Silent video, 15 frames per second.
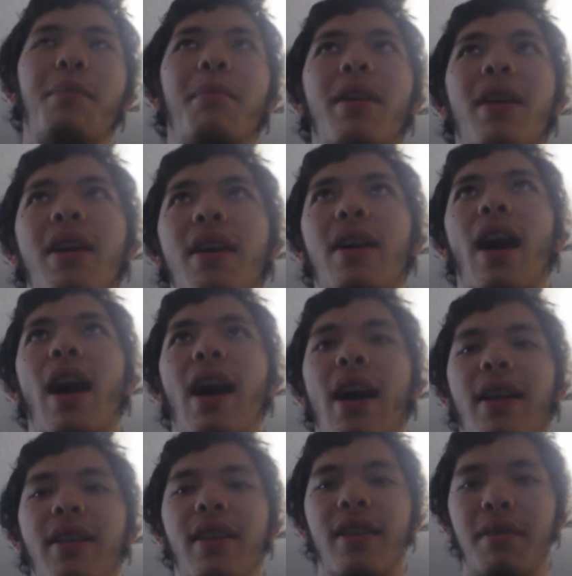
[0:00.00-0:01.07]
It
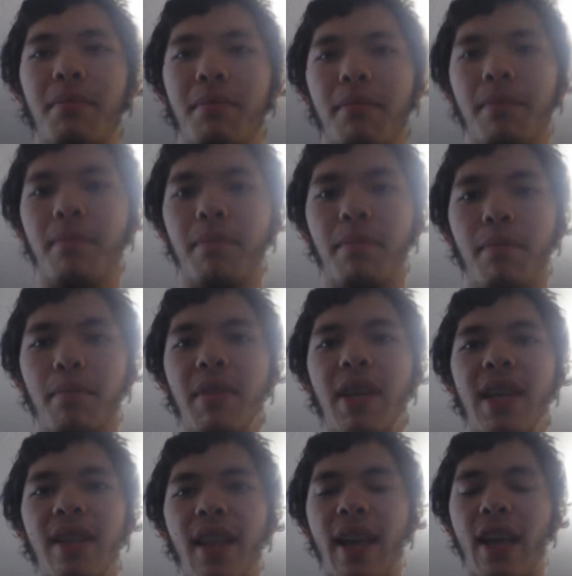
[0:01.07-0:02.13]
doesn't
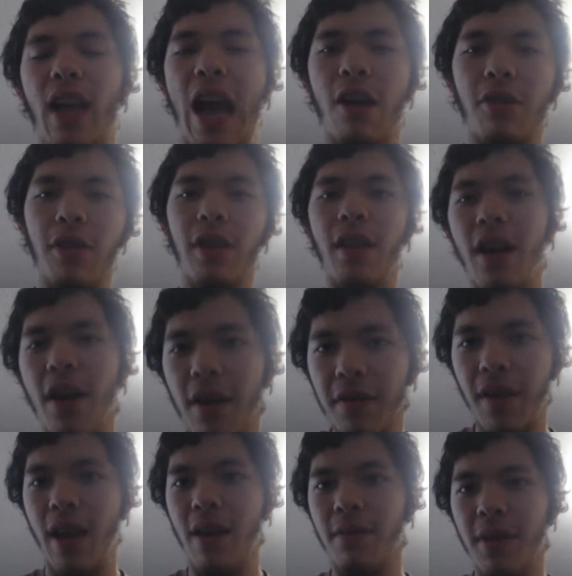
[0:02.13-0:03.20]
mean like I'll love
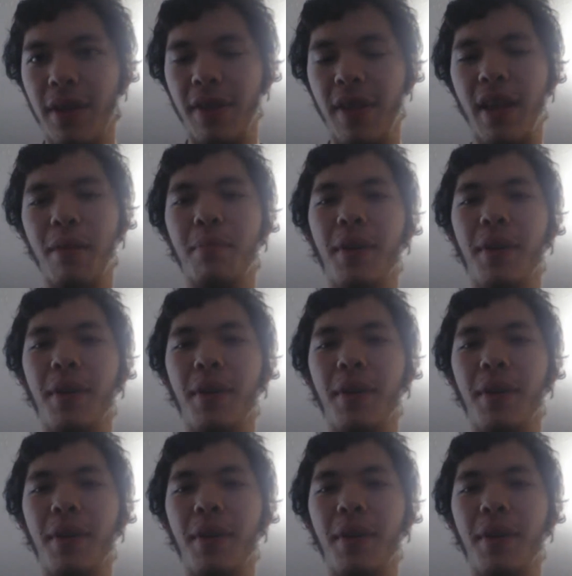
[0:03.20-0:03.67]
everything,